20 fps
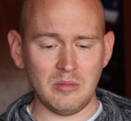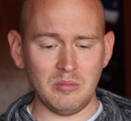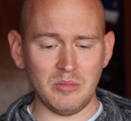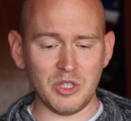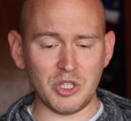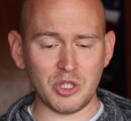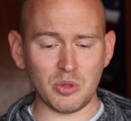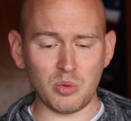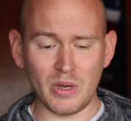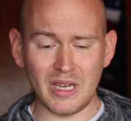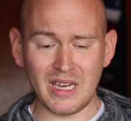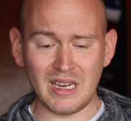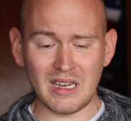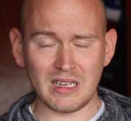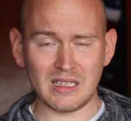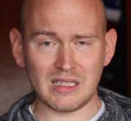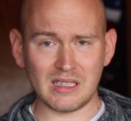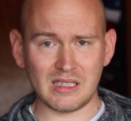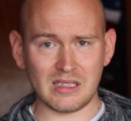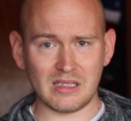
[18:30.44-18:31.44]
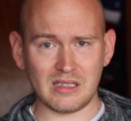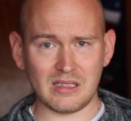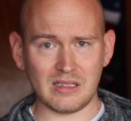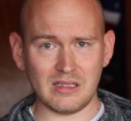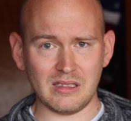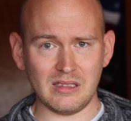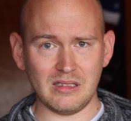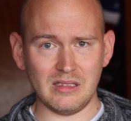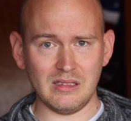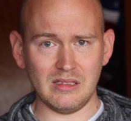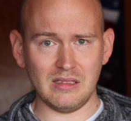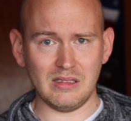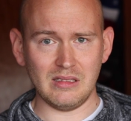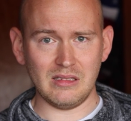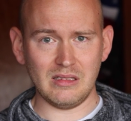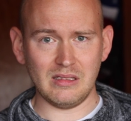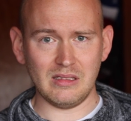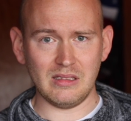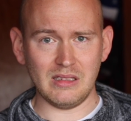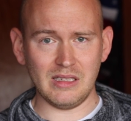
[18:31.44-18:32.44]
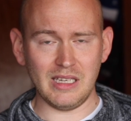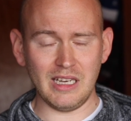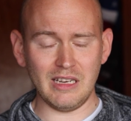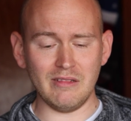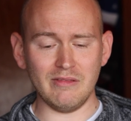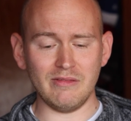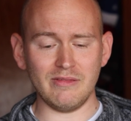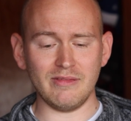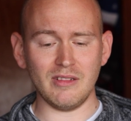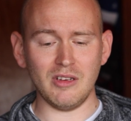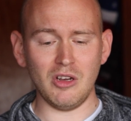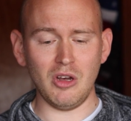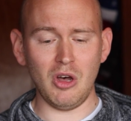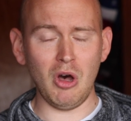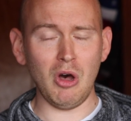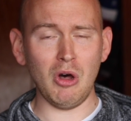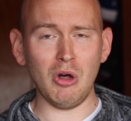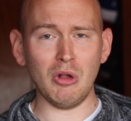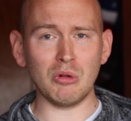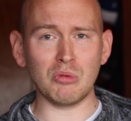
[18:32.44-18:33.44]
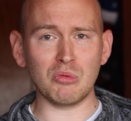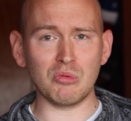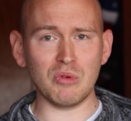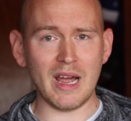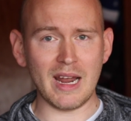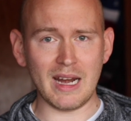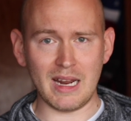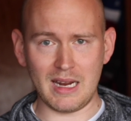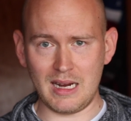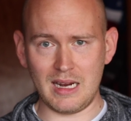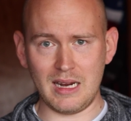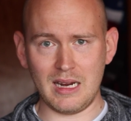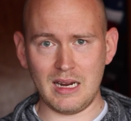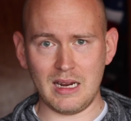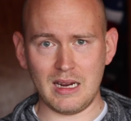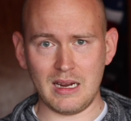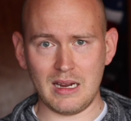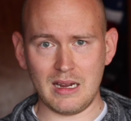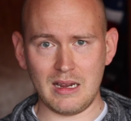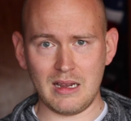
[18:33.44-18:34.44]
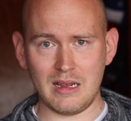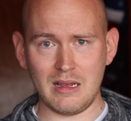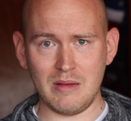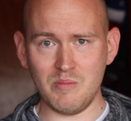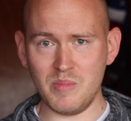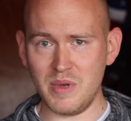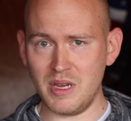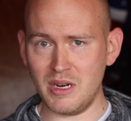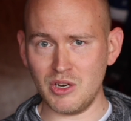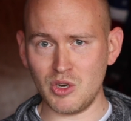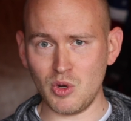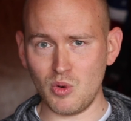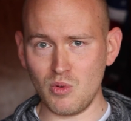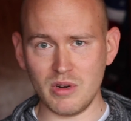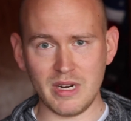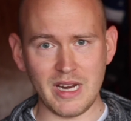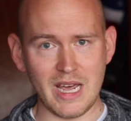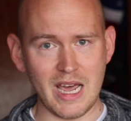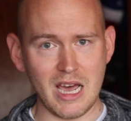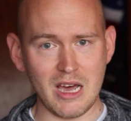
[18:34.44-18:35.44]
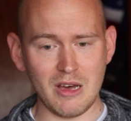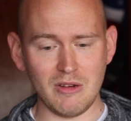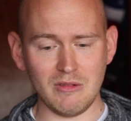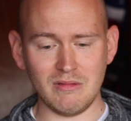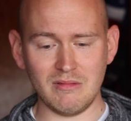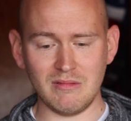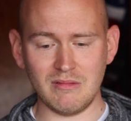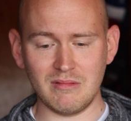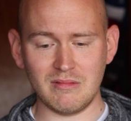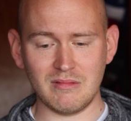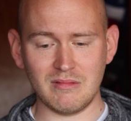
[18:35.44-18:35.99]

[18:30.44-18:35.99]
between us have already been torn down